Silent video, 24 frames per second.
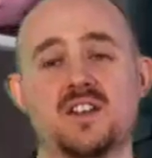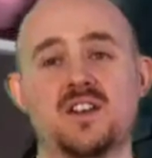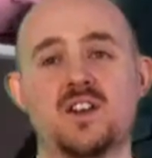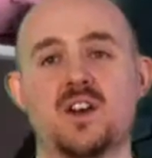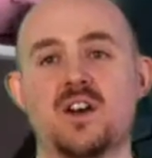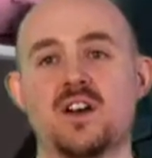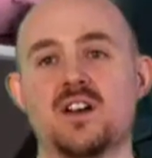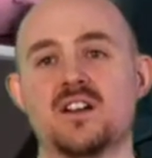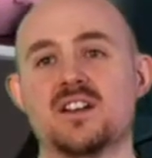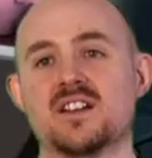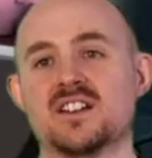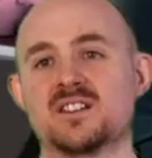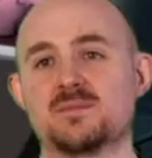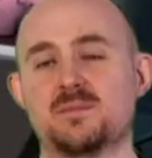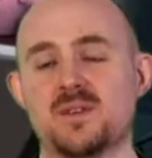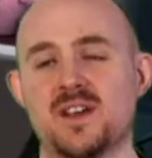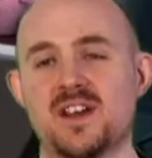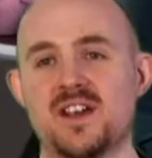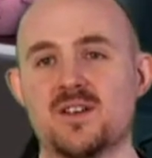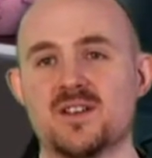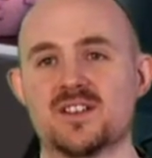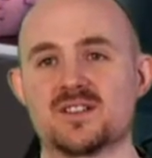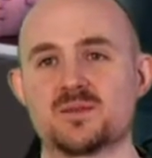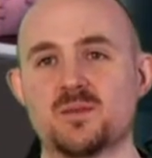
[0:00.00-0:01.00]
if you're not an
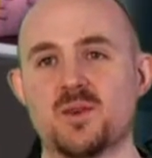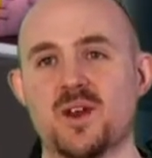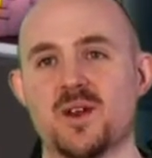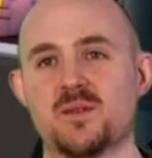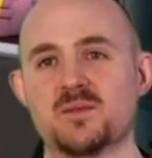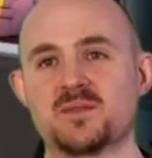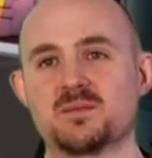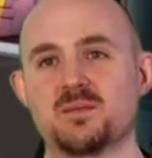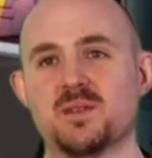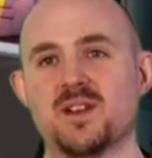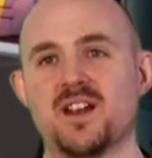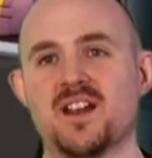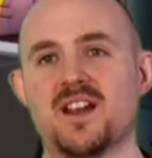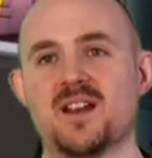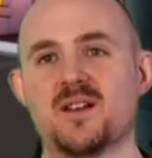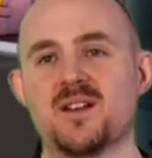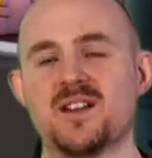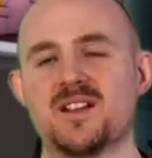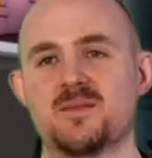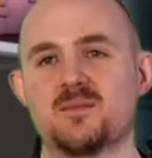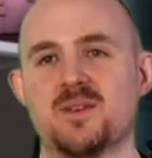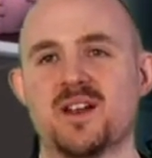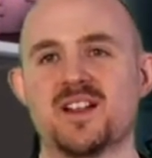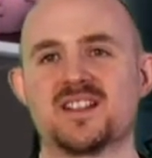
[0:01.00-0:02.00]
experienced Worms player,
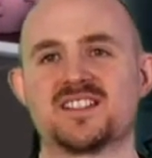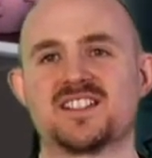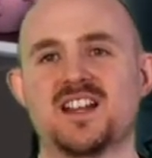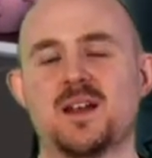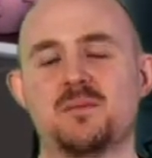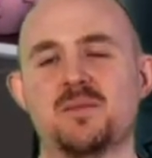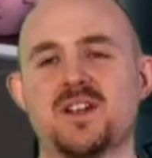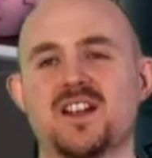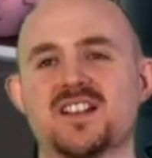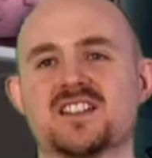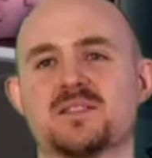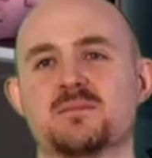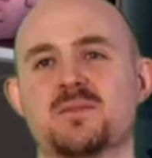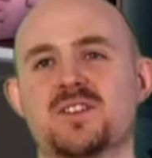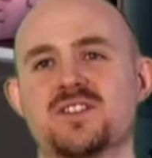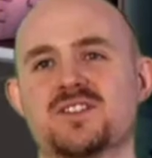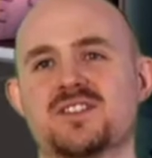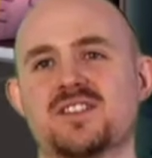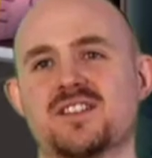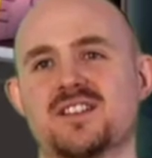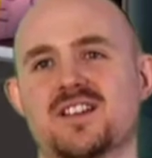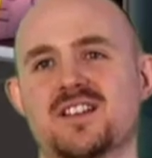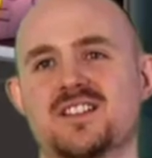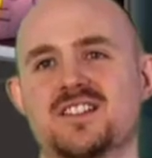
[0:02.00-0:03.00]
by the time you get to
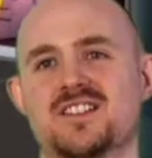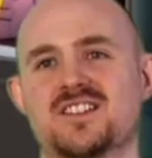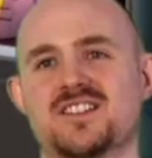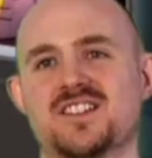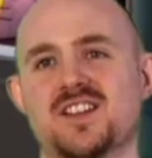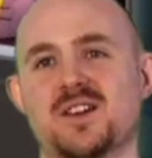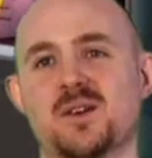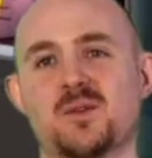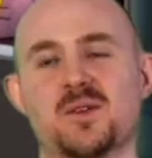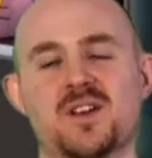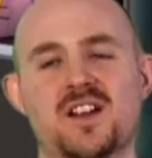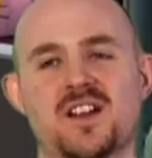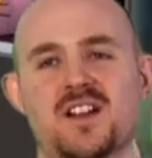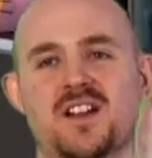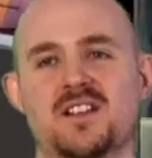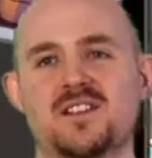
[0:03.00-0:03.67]
mission 32,